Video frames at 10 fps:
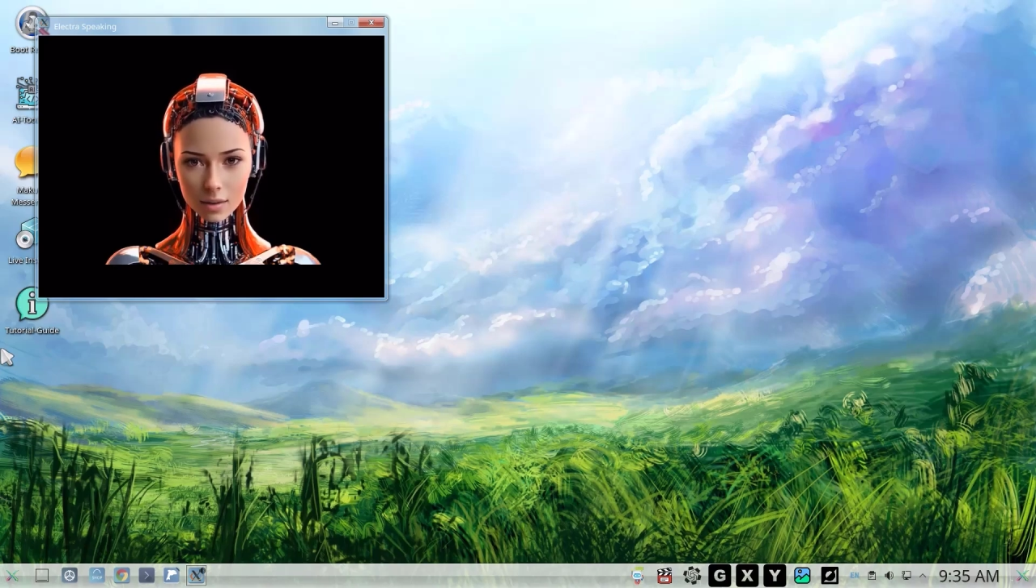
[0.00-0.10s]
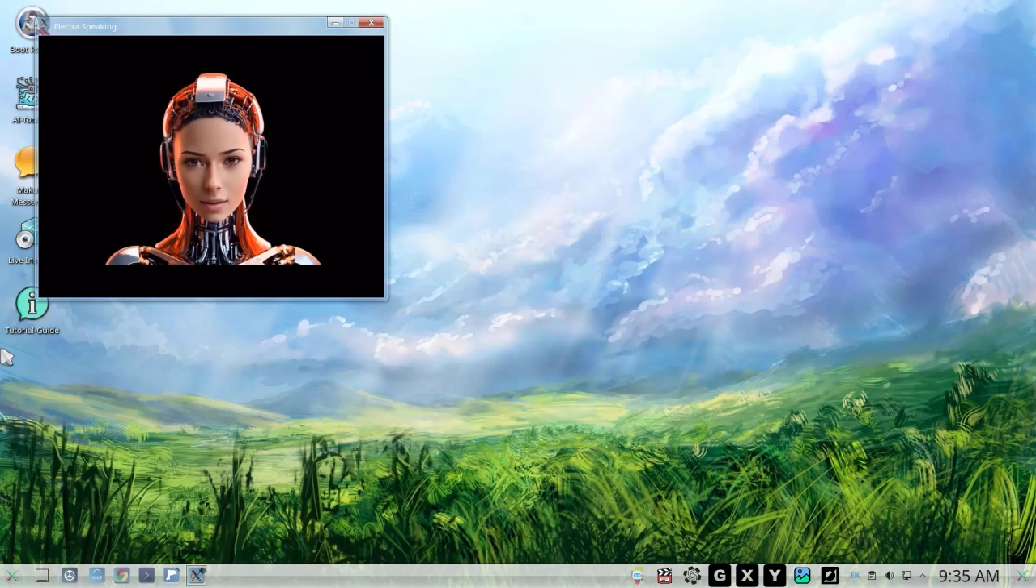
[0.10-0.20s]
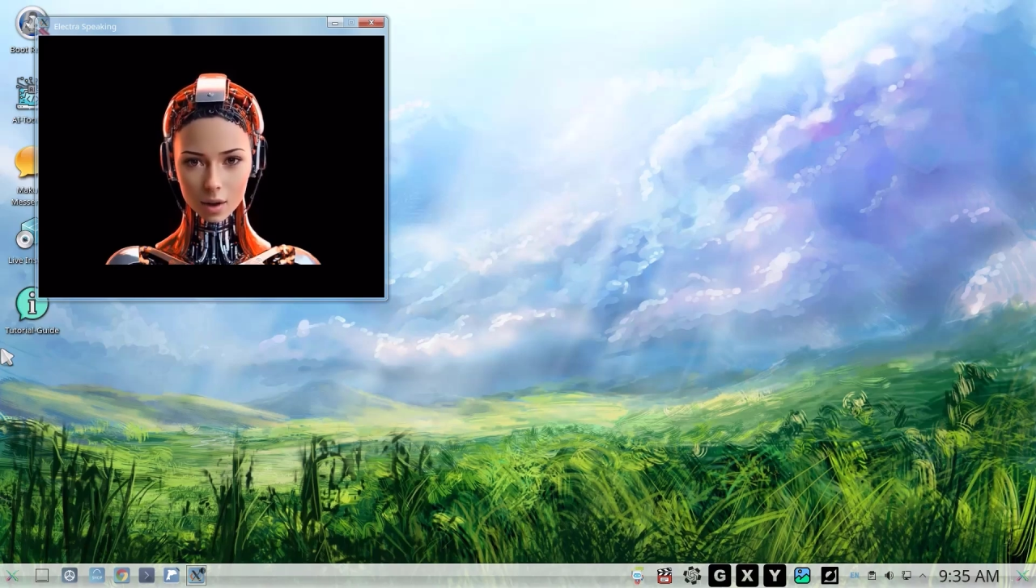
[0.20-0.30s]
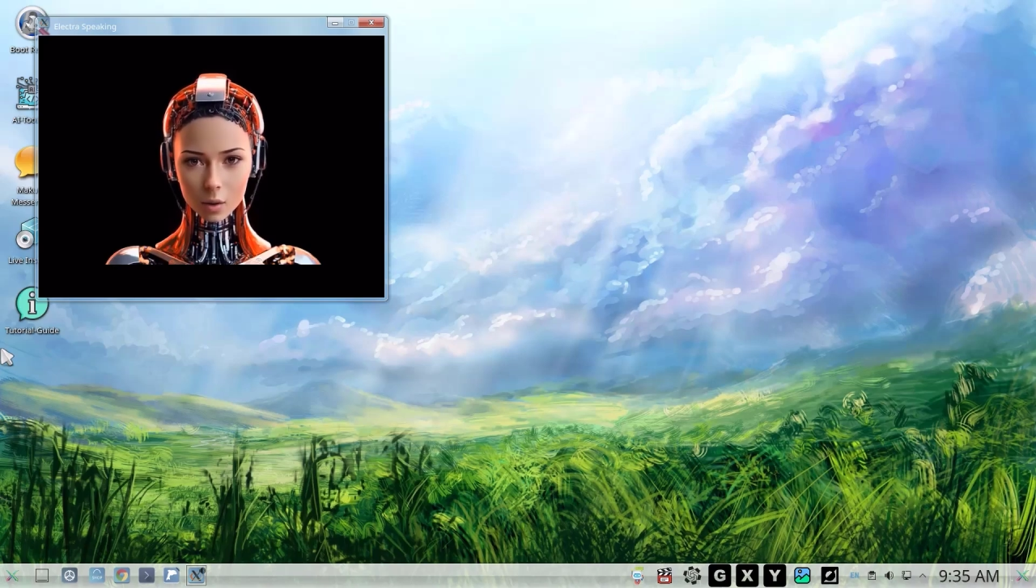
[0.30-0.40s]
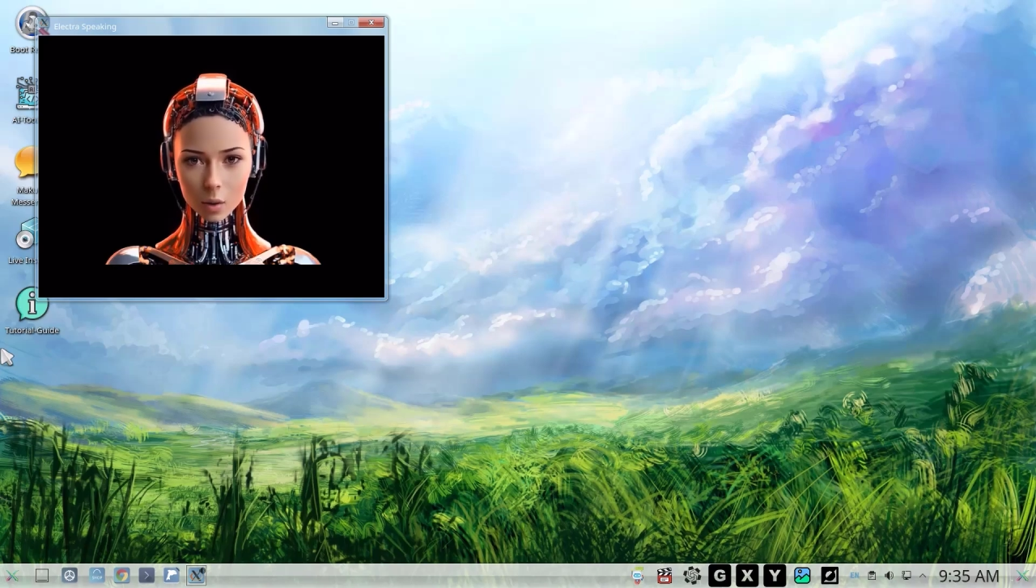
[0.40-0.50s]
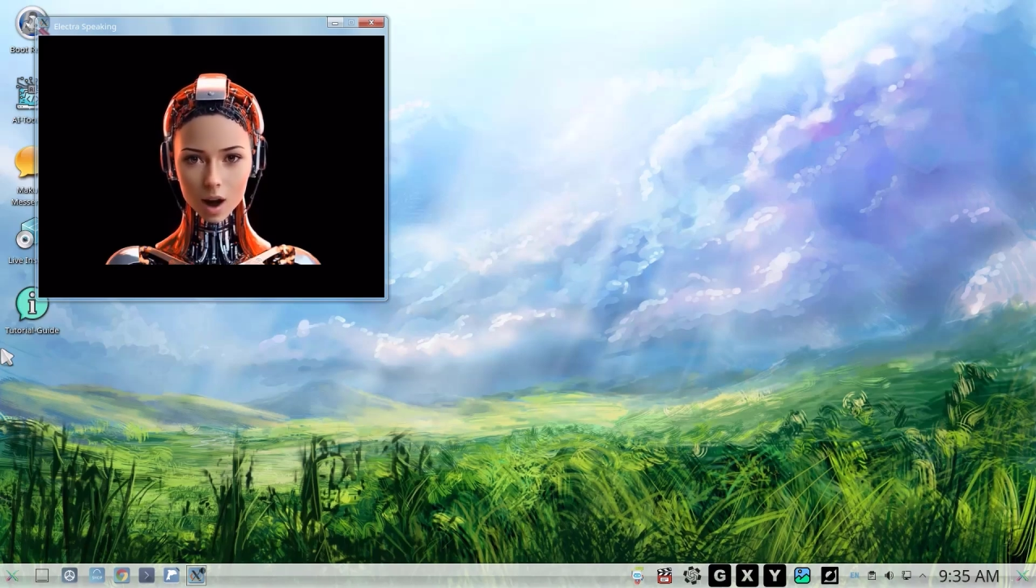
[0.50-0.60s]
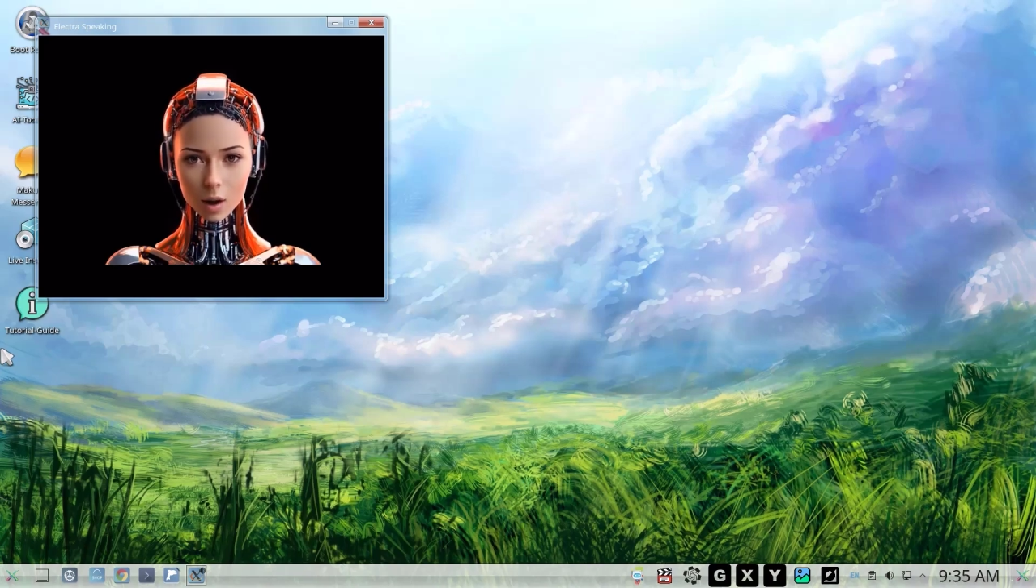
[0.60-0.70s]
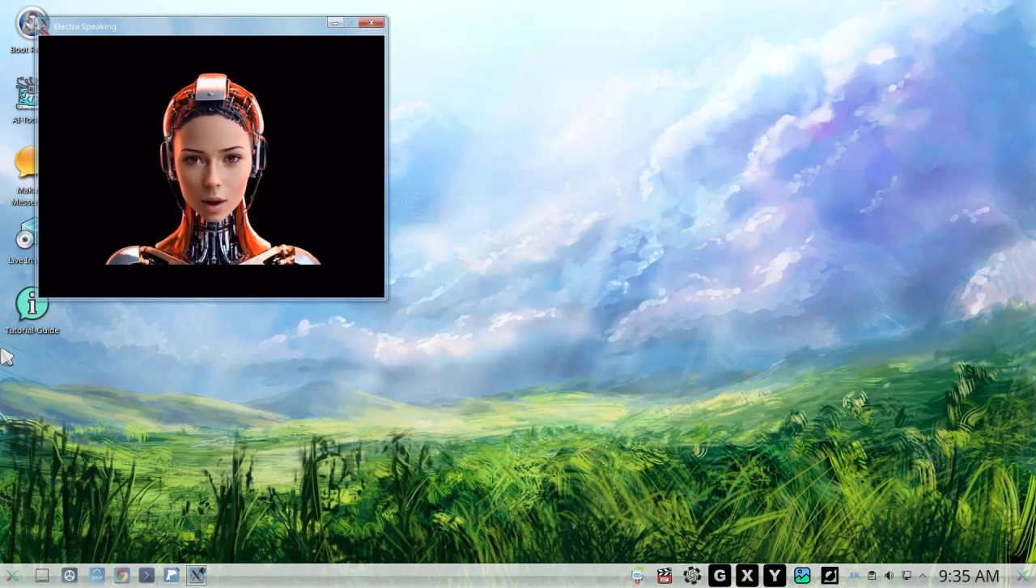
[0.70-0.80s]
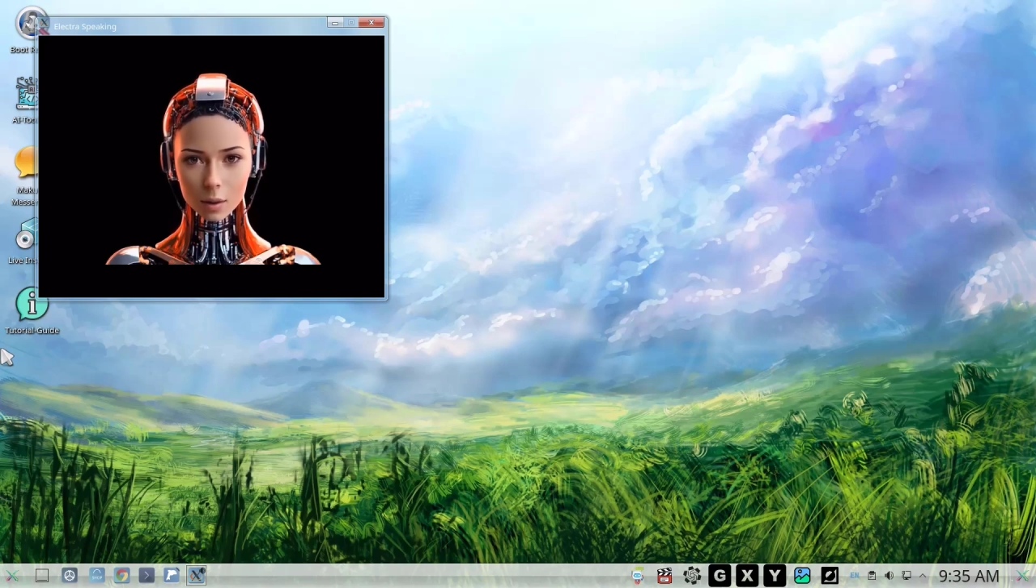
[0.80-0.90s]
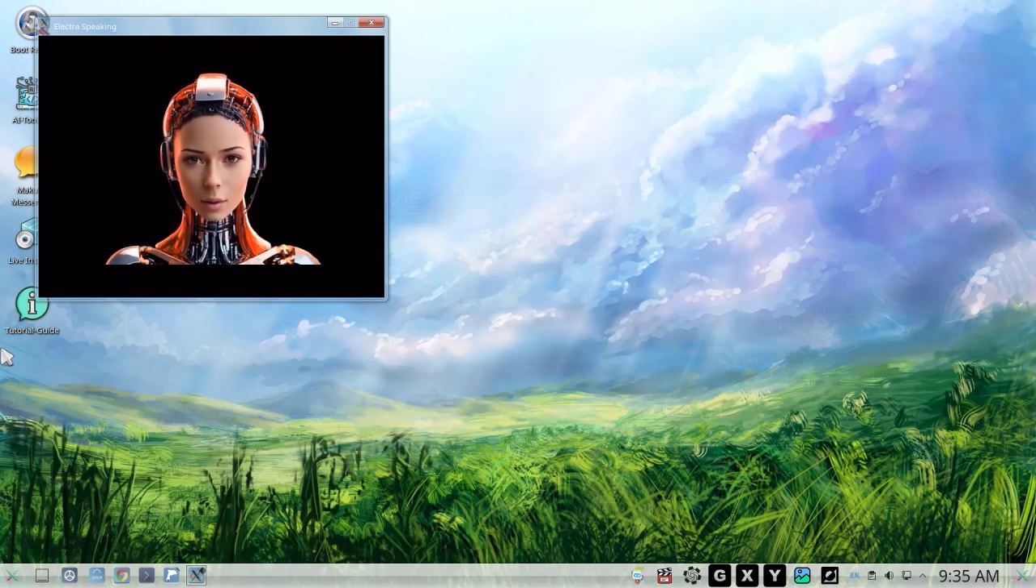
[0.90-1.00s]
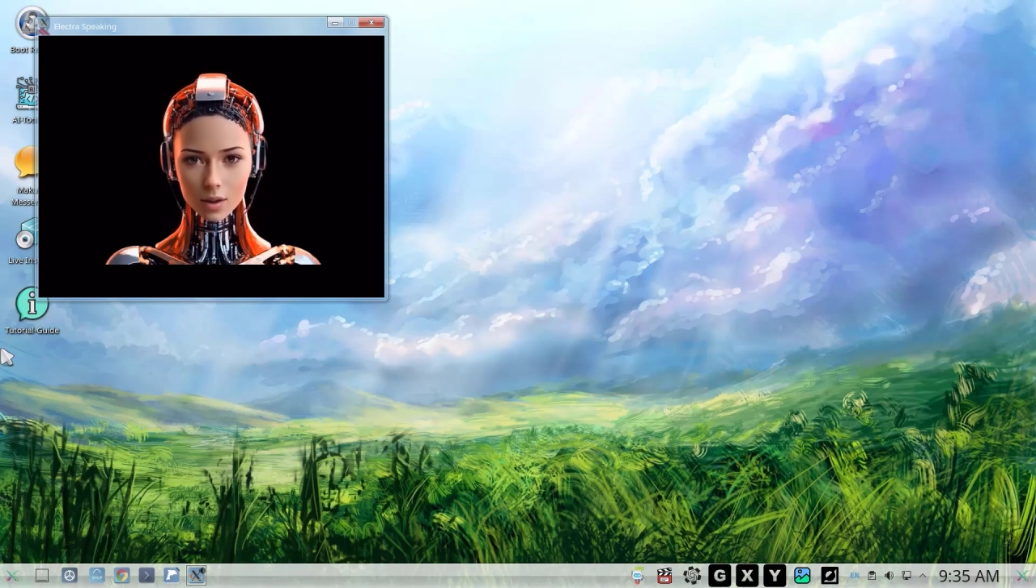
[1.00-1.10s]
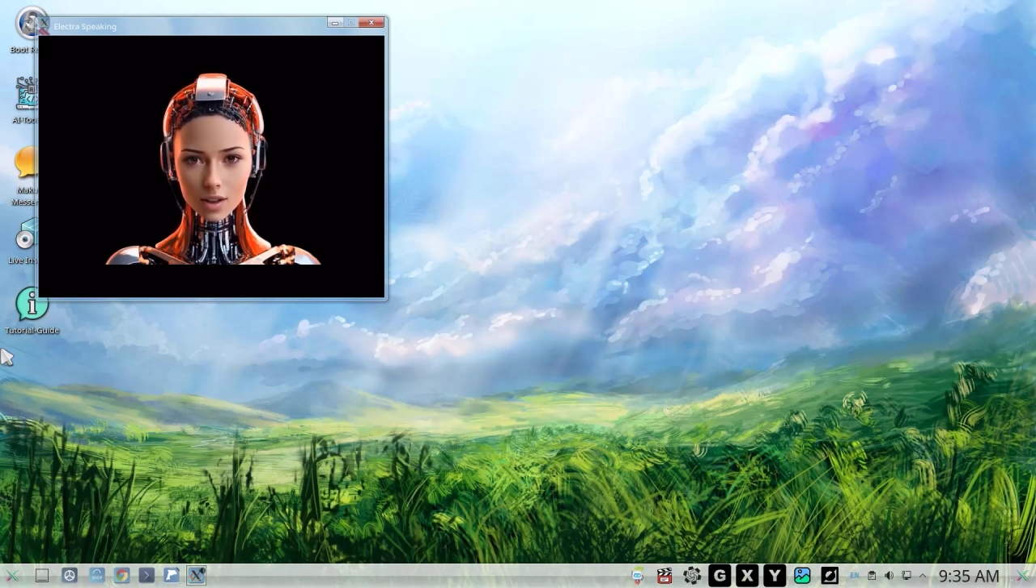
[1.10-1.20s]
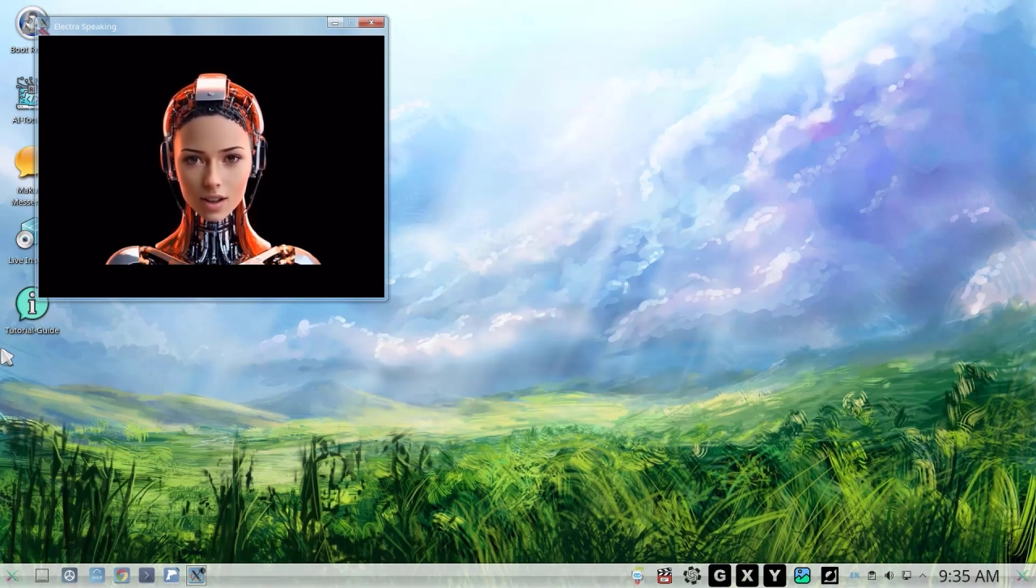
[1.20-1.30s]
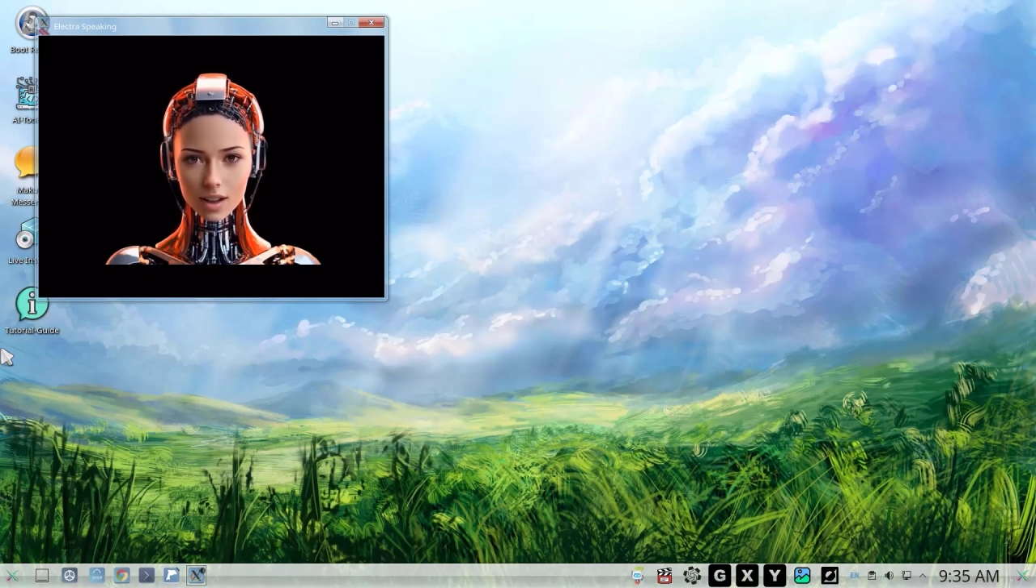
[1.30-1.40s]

plans will hold under true